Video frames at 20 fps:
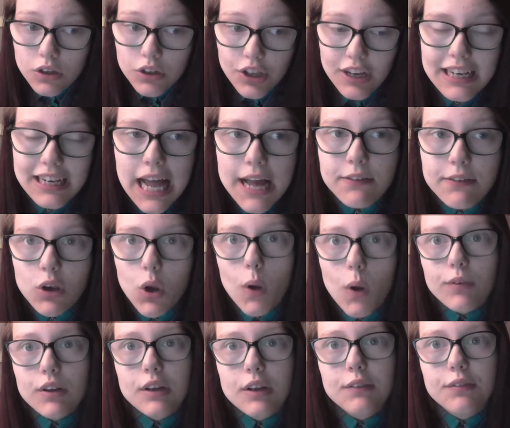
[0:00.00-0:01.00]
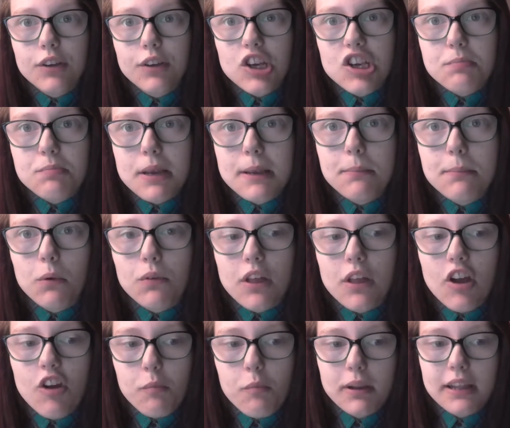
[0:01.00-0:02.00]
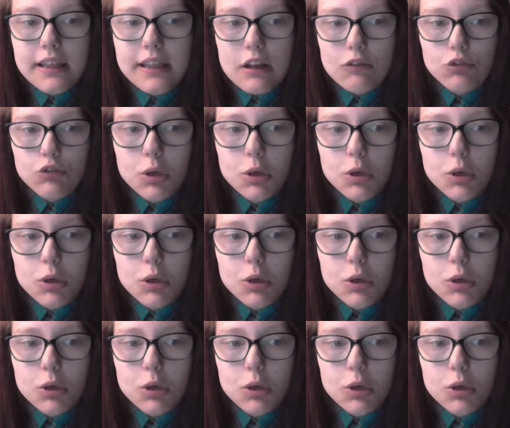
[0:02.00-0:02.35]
you're going to have a lot of confused people that have been in their